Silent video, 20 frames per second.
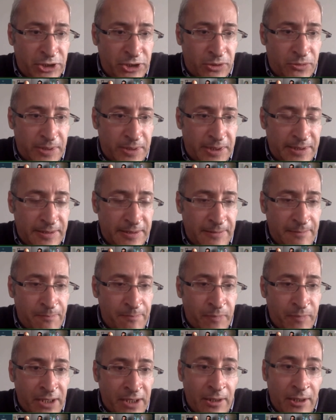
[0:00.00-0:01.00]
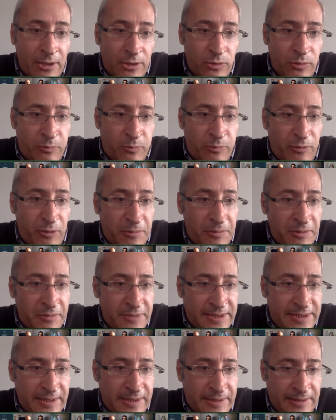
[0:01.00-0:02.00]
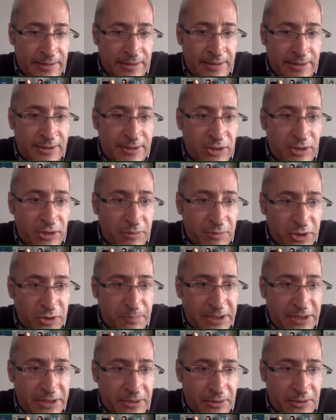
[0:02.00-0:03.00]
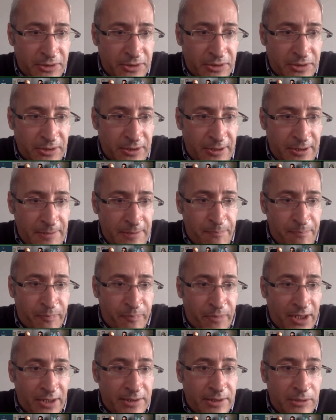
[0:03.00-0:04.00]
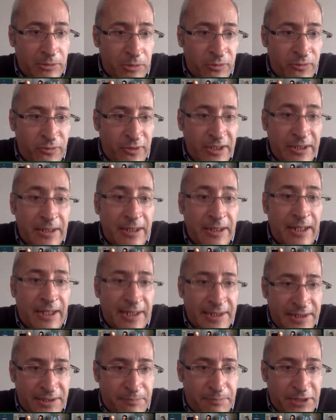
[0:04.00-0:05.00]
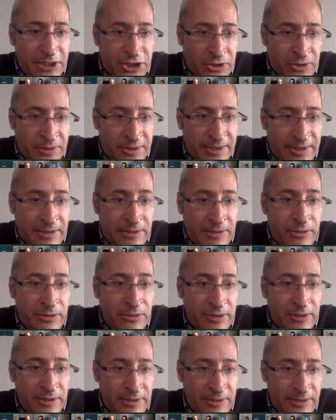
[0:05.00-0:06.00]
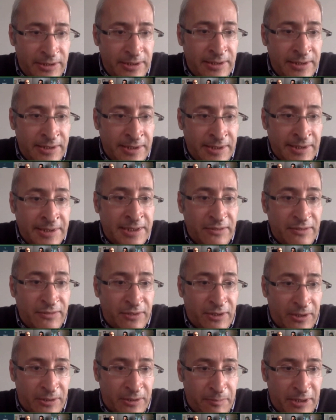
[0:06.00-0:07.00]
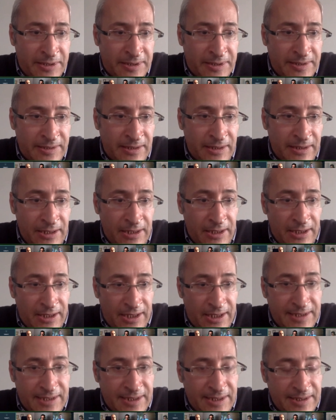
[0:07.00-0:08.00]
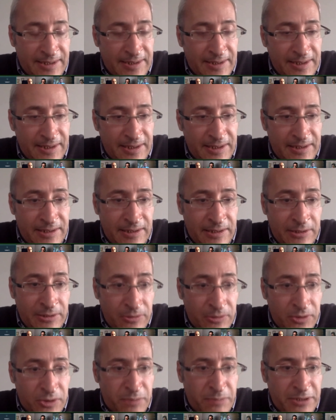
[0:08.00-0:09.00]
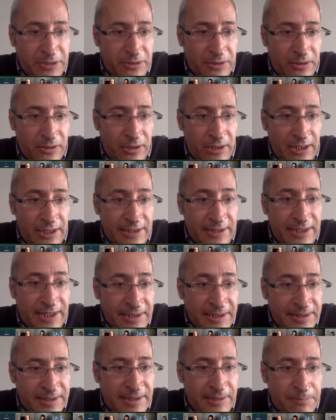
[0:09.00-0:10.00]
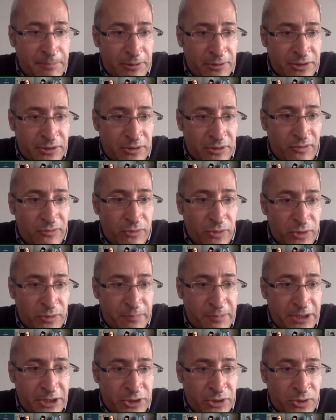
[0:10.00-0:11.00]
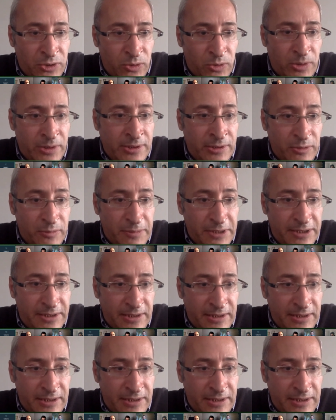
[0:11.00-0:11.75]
The problem is that in some hospitals, there were very light patients in intensive care beds. As I said, in our hospital, 90% of those patients were intubated and ventilated.